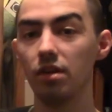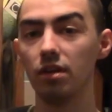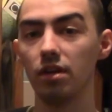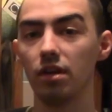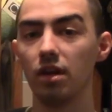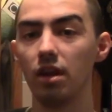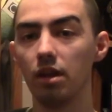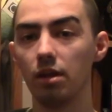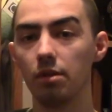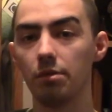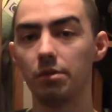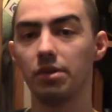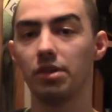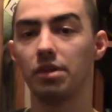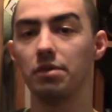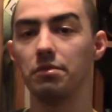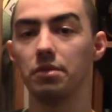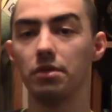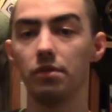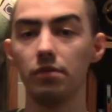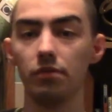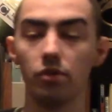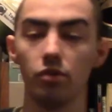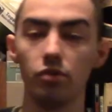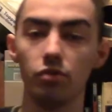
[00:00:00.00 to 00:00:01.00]
In other words, they would
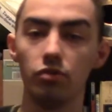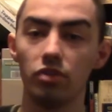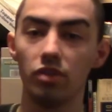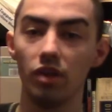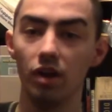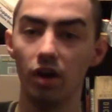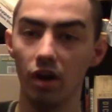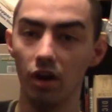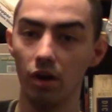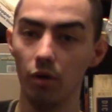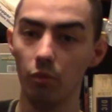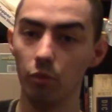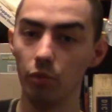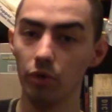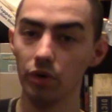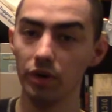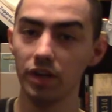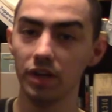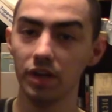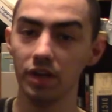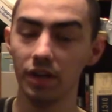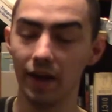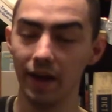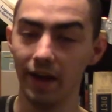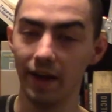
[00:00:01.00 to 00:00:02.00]
have used a
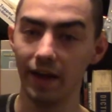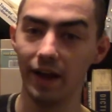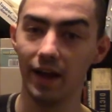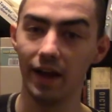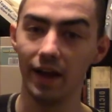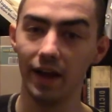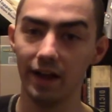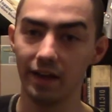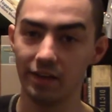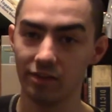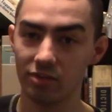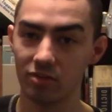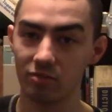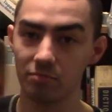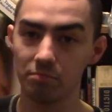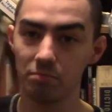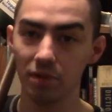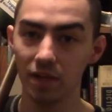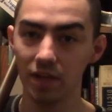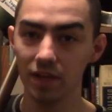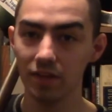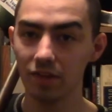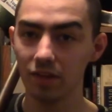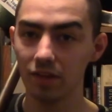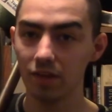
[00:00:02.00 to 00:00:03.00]
wooden
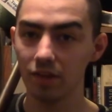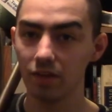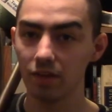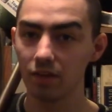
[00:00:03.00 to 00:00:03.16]
split,